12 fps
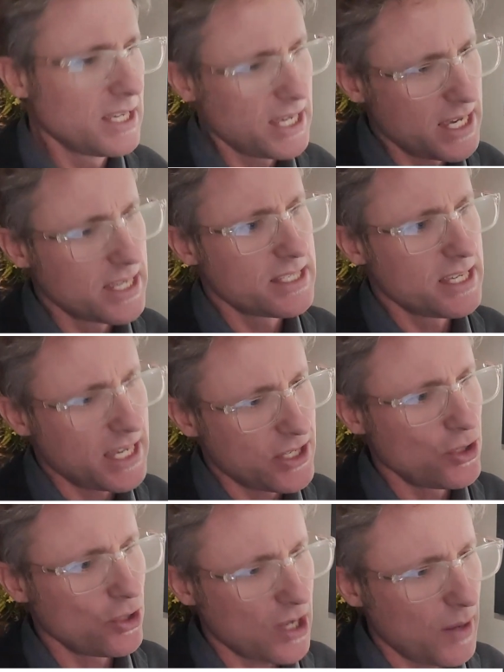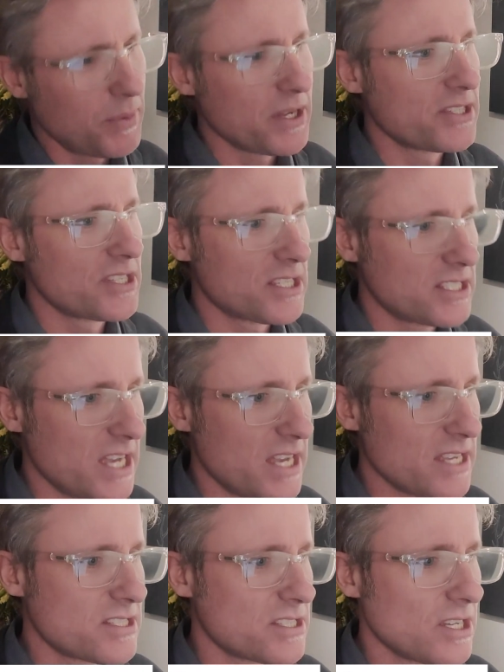is your company's
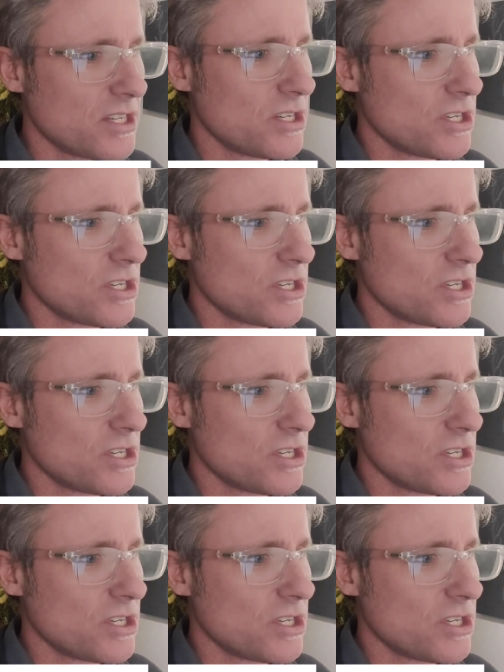success